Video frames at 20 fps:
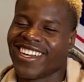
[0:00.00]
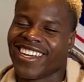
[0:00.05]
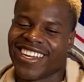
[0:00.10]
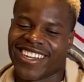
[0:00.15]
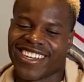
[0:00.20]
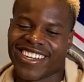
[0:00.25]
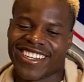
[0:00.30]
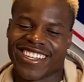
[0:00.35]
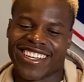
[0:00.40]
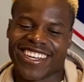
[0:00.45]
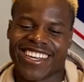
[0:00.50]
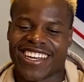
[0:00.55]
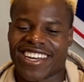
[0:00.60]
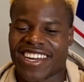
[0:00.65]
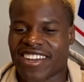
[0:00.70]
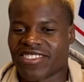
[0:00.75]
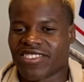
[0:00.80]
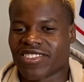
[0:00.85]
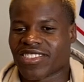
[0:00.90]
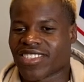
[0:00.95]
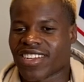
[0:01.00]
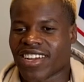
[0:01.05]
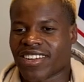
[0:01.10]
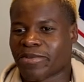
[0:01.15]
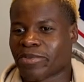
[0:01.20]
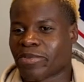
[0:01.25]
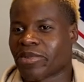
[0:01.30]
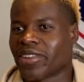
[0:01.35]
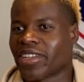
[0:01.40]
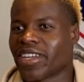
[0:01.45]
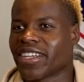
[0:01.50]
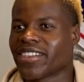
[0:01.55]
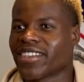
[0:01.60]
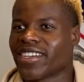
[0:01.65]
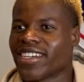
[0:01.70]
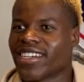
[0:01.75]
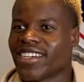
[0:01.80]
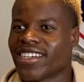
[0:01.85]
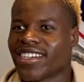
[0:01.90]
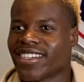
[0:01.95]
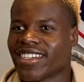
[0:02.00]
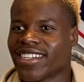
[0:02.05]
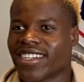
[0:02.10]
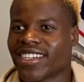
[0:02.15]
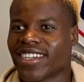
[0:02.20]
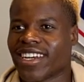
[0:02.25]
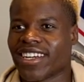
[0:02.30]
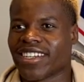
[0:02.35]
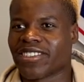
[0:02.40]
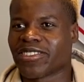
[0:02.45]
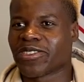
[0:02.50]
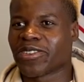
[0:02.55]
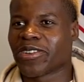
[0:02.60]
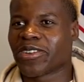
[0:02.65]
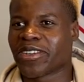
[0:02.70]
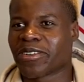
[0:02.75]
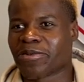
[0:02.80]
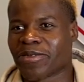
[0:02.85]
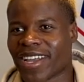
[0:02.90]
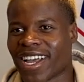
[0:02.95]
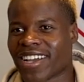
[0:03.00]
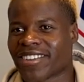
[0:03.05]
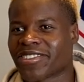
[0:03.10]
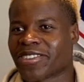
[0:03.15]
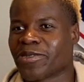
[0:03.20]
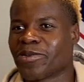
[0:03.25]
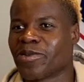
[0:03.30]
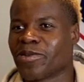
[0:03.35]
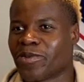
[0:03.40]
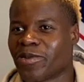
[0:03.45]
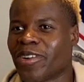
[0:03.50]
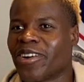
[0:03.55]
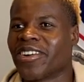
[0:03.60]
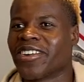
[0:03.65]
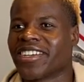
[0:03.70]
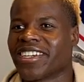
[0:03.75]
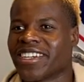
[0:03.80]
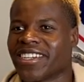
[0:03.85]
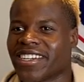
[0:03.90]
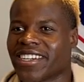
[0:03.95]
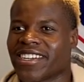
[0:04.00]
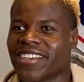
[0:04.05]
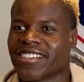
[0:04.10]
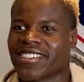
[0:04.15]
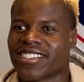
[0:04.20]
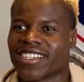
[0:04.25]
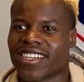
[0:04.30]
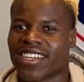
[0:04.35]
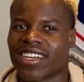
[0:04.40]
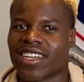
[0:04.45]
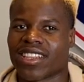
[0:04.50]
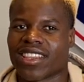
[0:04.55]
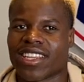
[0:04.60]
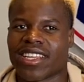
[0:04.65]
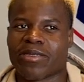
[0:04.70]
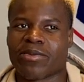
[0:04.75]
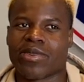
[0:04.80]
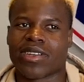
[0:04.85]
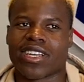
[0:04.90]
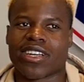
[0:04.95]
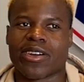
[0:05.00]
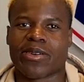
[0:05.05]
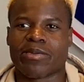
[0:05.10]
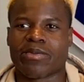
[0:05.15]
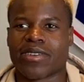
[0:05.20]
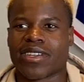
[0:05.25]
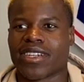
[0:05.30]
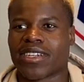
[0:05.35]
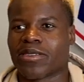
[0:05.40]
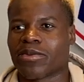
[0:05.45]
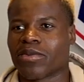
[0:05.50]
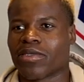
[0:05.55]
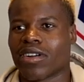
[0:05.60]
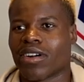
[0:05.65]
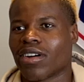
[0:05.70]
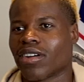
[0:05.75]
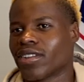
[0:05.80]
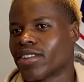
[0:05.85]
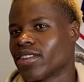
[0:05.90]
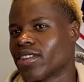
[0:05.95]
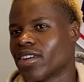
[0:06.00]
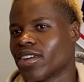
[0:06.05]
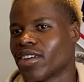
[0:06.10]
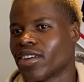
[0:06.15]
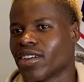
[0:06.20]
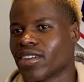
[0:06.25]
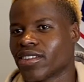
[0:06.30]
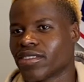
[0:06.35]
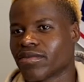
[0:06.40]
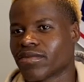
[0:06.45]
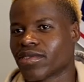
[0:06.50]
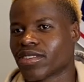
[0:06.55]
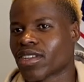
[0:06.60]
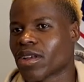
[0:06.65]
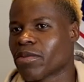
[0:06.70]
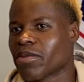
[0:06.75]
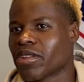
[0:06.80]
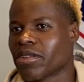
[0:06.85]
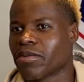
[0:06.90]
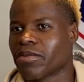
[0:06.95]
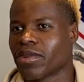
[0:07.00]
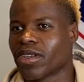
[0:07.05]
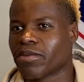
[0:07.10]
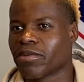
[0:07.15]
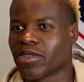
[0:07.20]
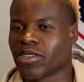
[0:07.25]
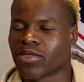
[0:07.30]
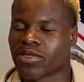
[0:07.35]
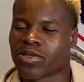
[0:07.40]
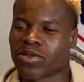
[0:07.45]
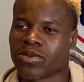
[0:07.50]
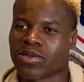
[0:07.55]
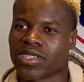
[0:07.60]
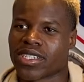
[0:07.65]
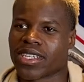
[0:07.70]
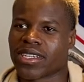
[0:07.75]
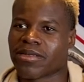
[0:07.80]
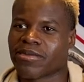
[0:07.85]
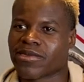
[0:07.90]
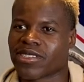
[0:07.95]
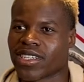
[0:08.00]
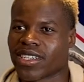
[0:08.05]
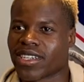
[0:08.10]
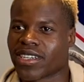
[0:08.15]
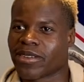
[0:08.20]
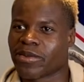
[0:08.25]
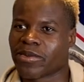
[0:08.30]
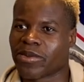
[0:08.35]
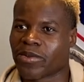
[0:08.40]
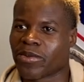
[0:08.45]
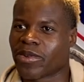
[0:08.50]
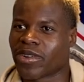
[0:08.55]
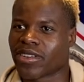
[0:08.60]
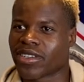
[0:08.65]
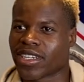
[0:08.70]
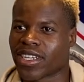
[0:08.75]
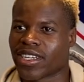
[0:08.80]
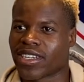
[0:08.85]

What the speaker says: I played there, and then I enjoyed it. We actually won, because I think we competed with some of the middle school teams, and we won that.